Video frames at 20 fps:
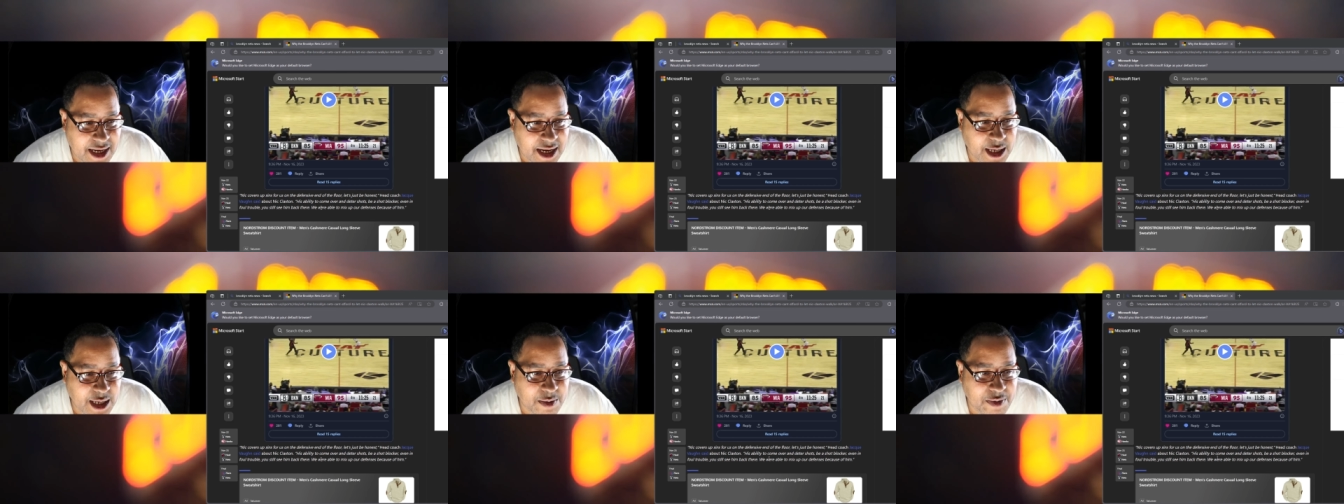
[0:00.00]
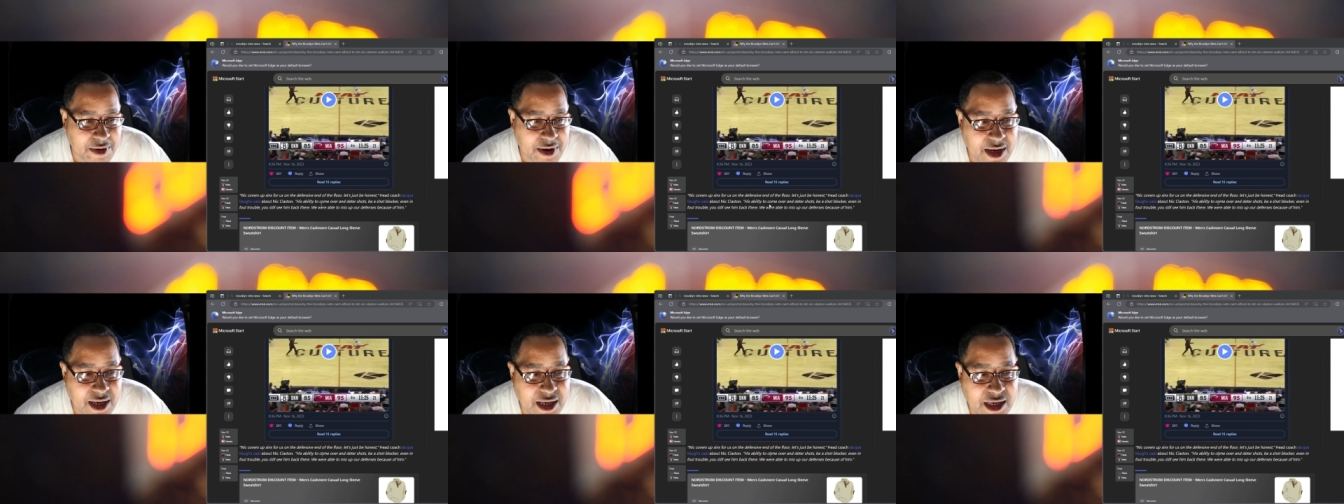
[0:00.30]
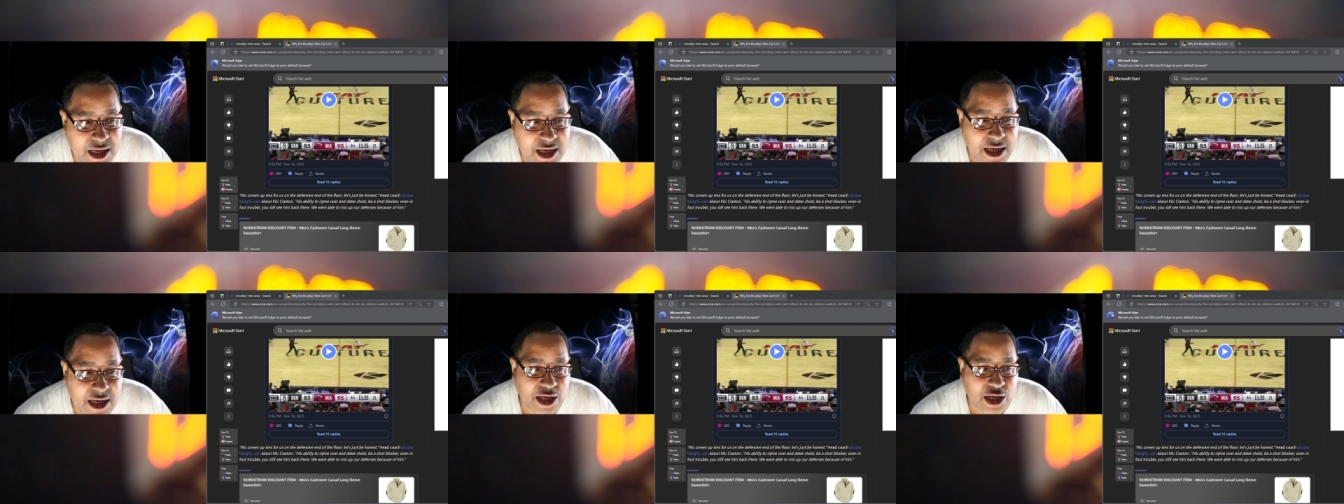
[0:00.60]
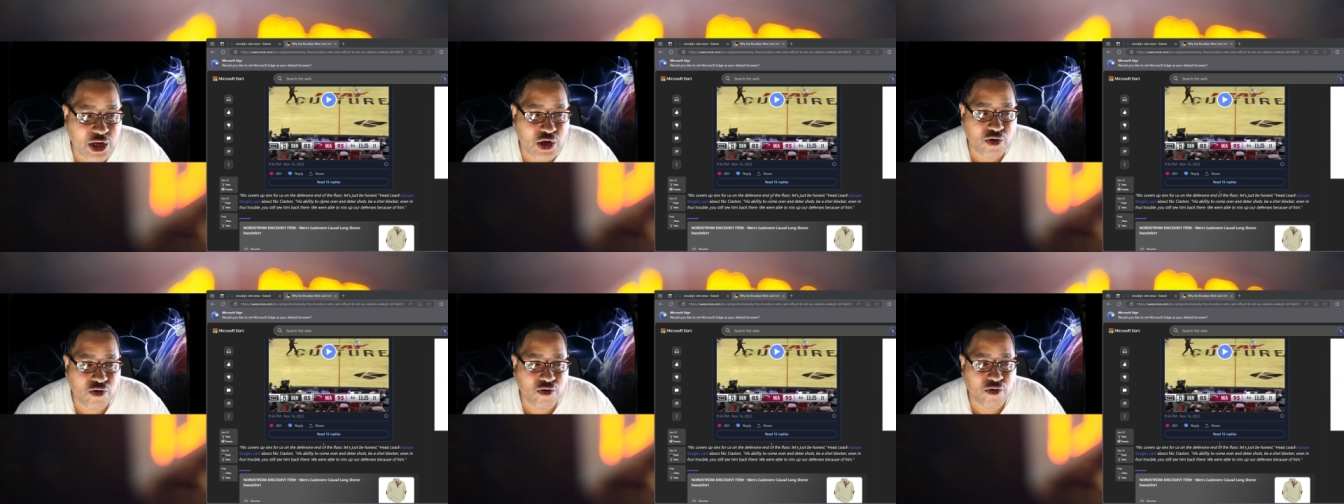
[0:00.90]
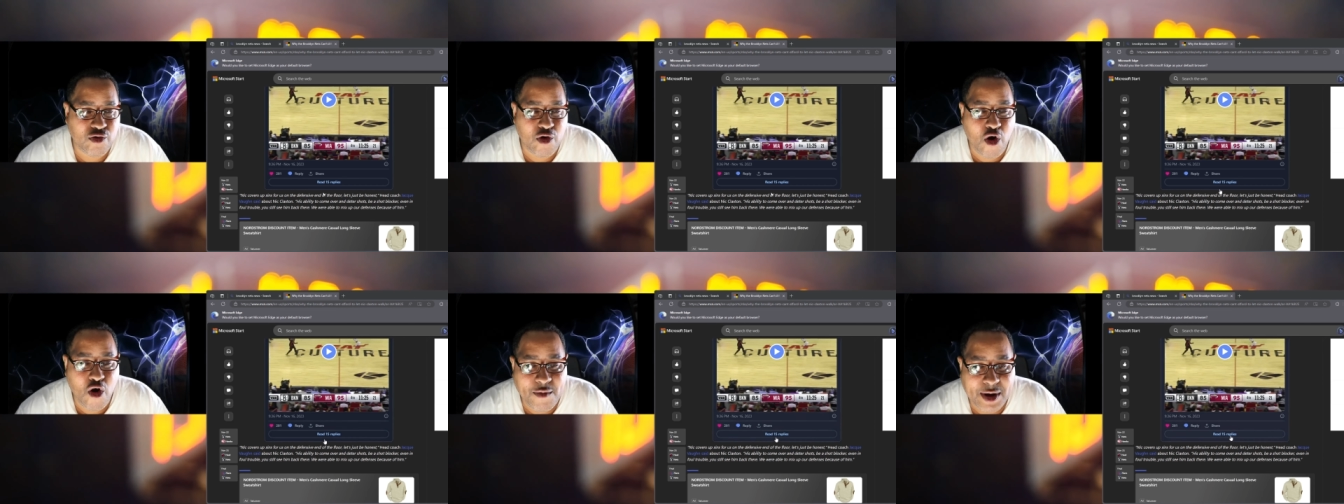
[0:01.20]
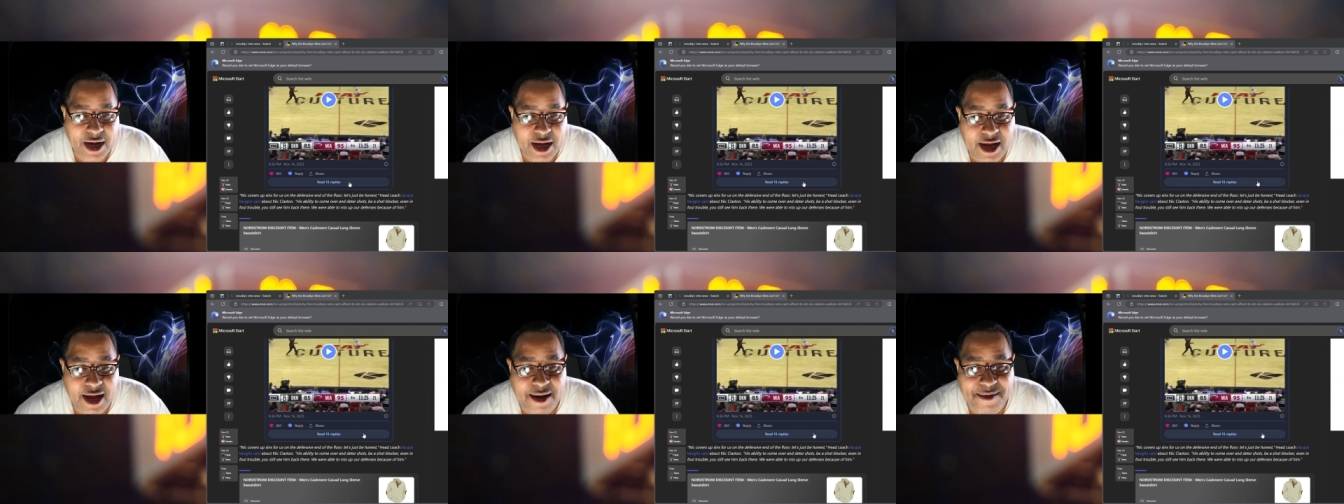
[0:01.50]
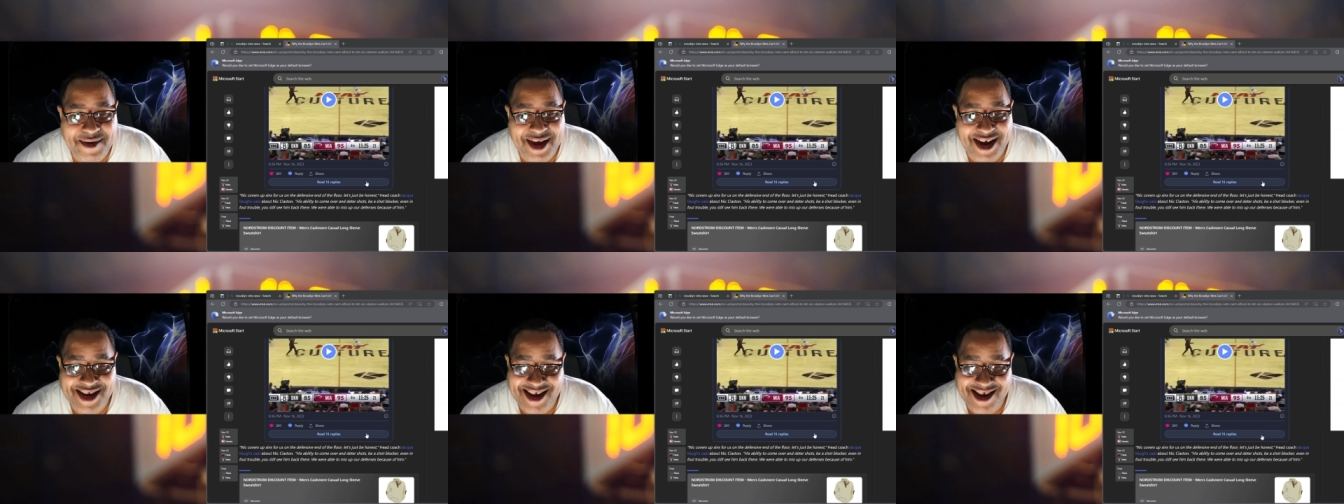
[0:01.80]
His ability to
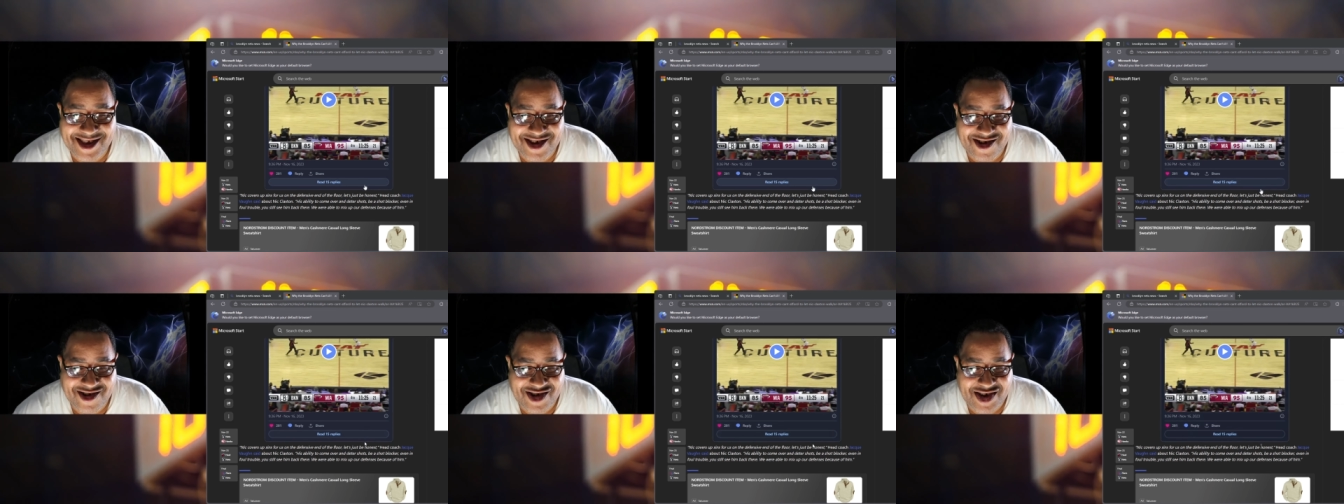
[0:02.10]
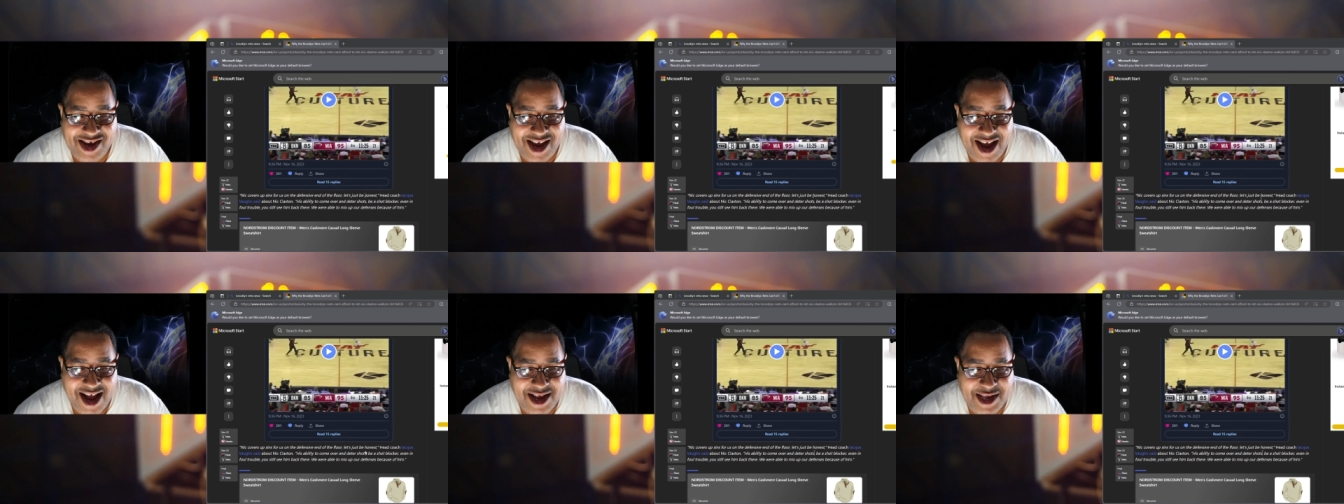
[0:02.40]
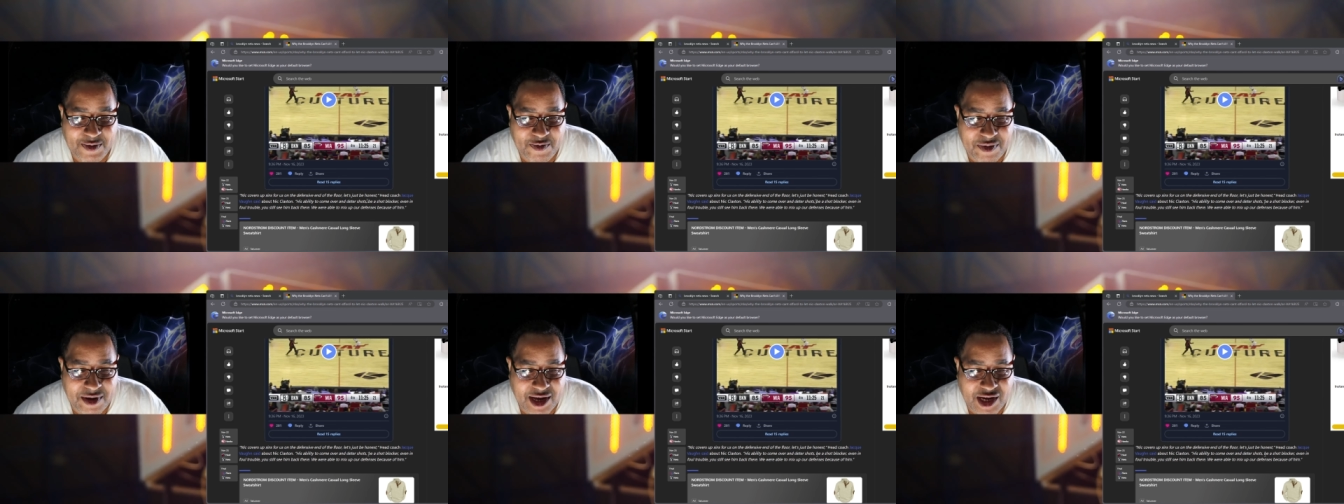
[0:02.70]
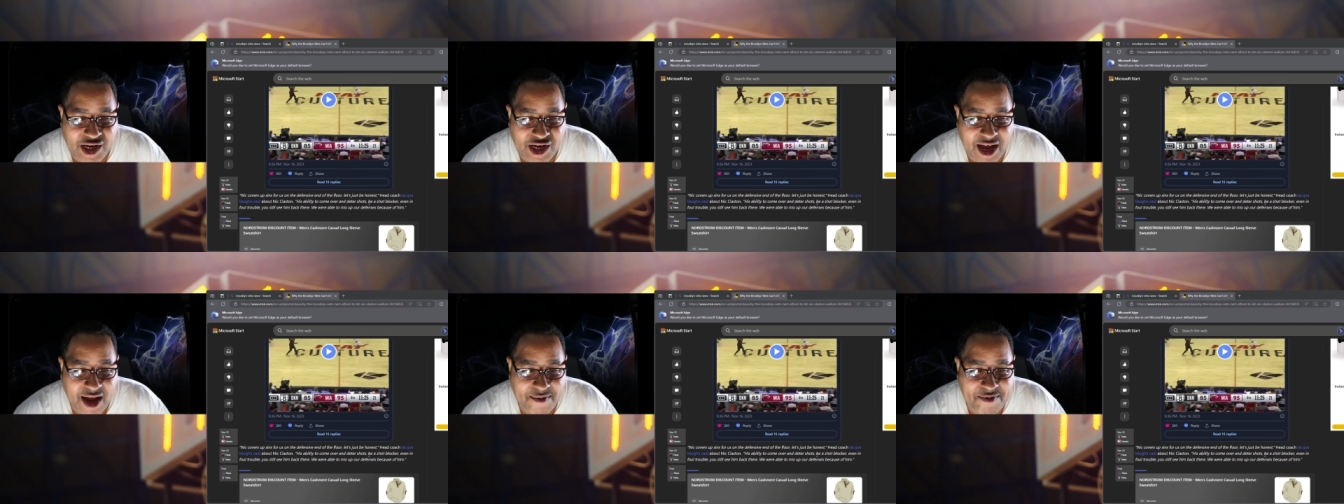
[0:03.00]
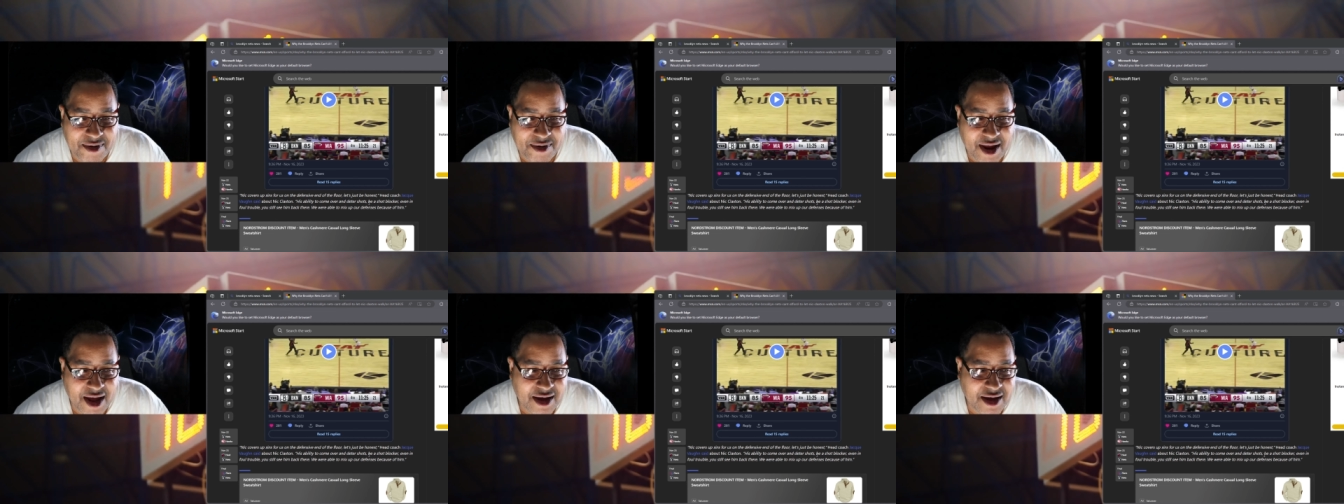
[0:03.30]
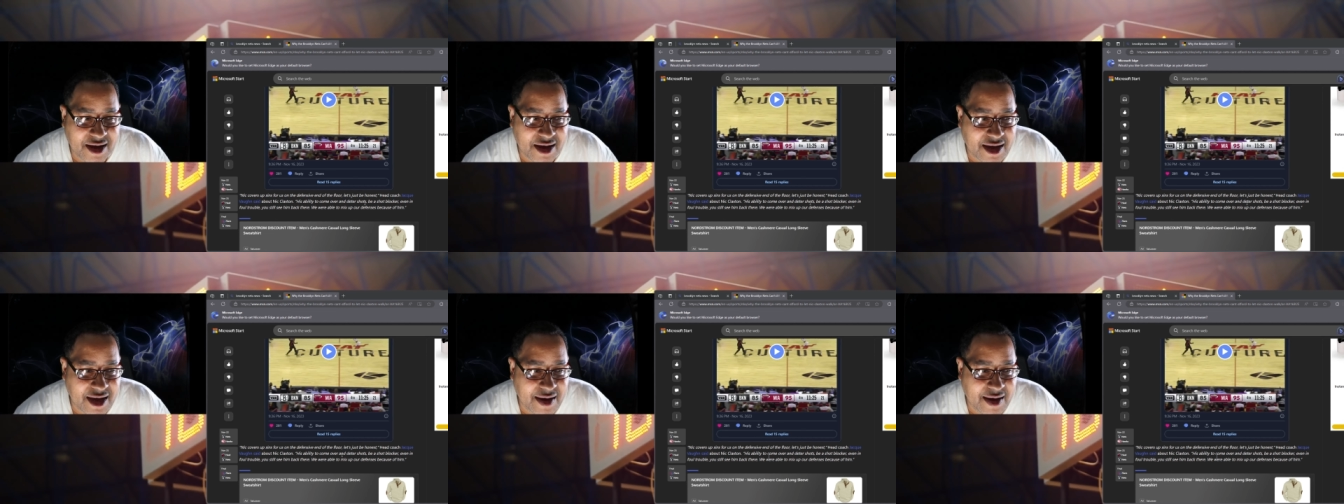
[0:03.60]
overcome and deter shots, be a shot blocker,